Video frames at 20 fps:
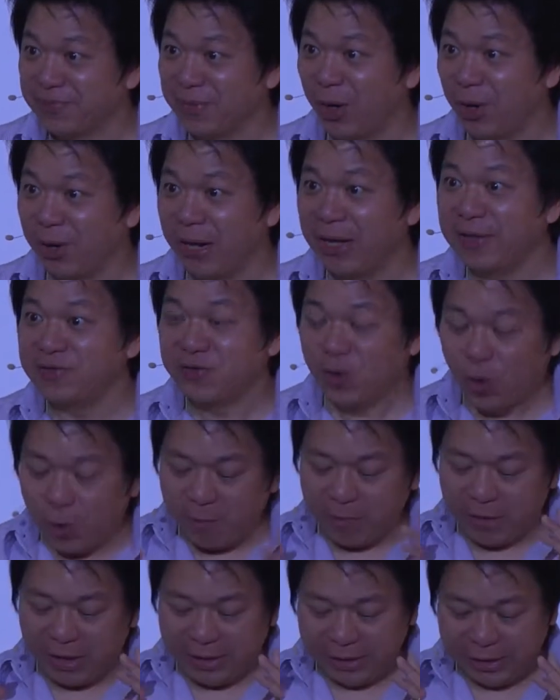All right,
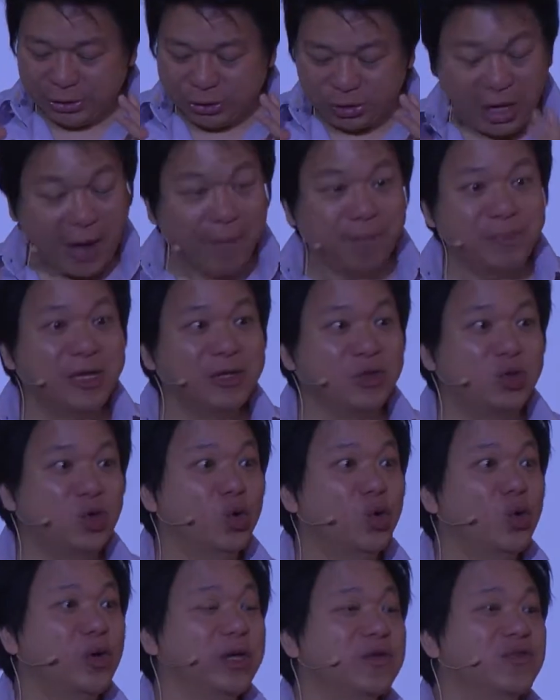so chapter
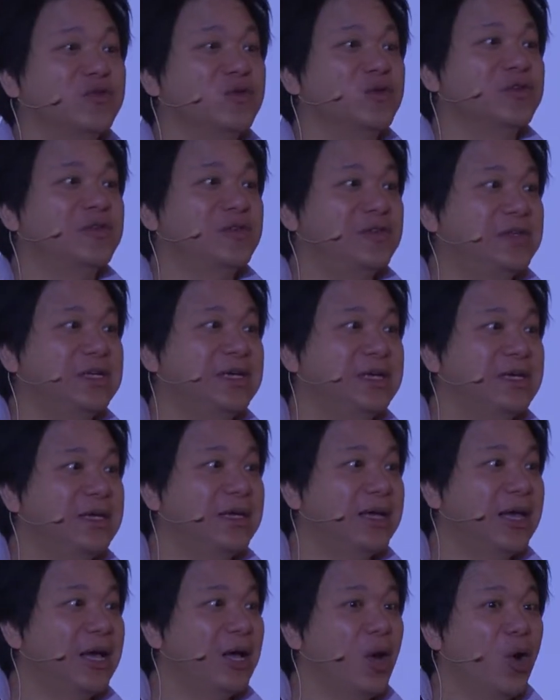2 is to
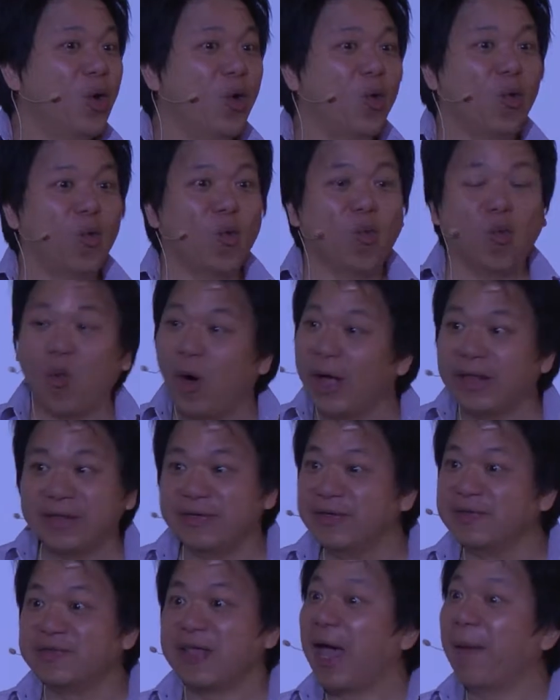see
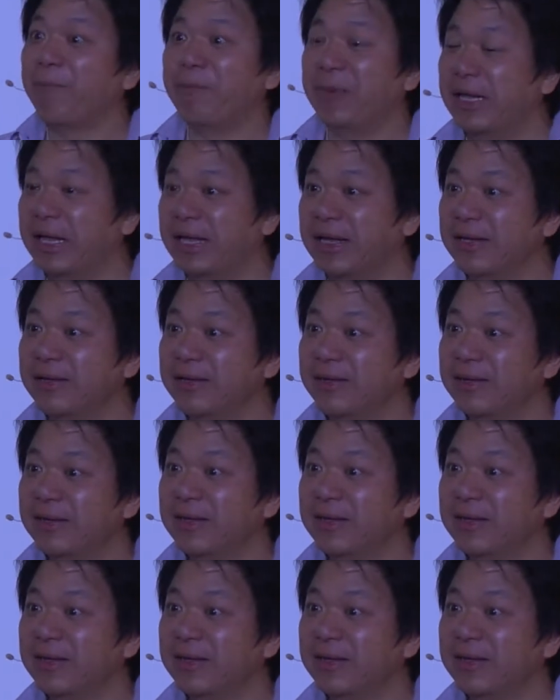what is happening